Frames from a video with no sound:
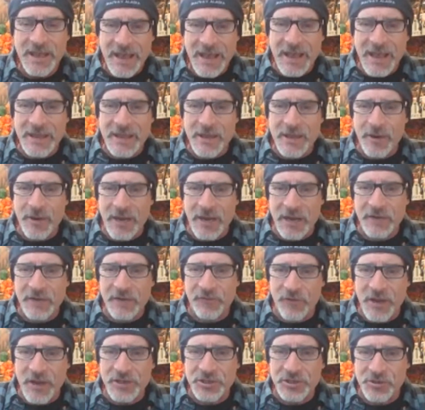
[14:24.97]
and they were kind of
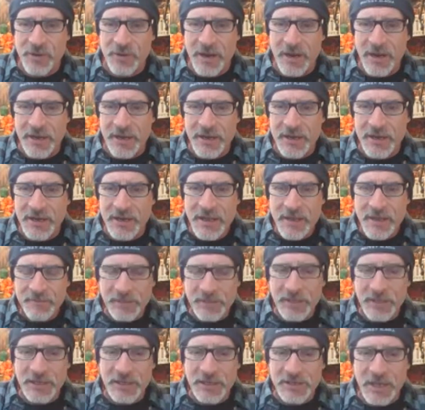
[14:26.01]
frustrated
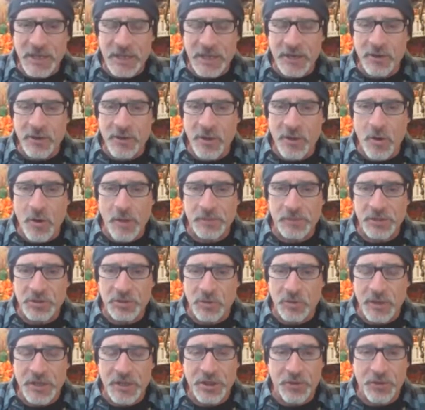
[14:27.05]
because they can only go up to
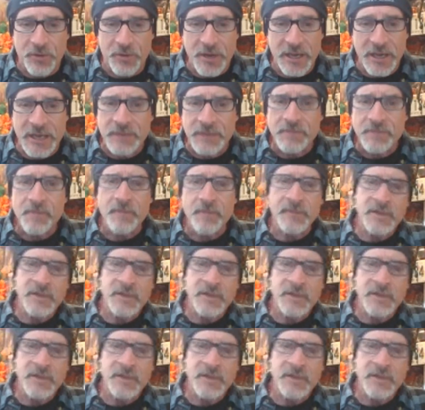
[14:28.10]
23.